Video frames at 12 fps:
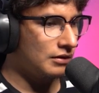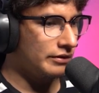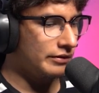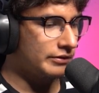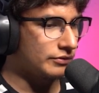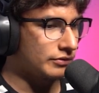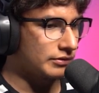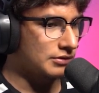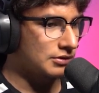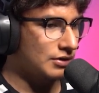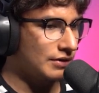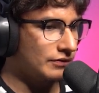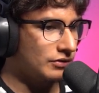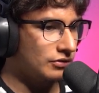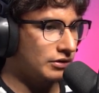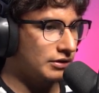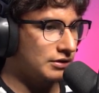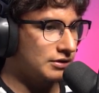Anyways, do I have any
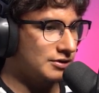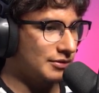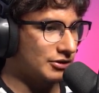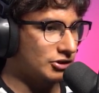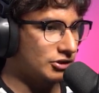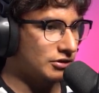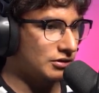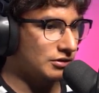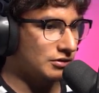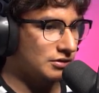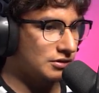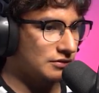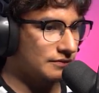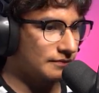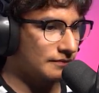grenades by chance?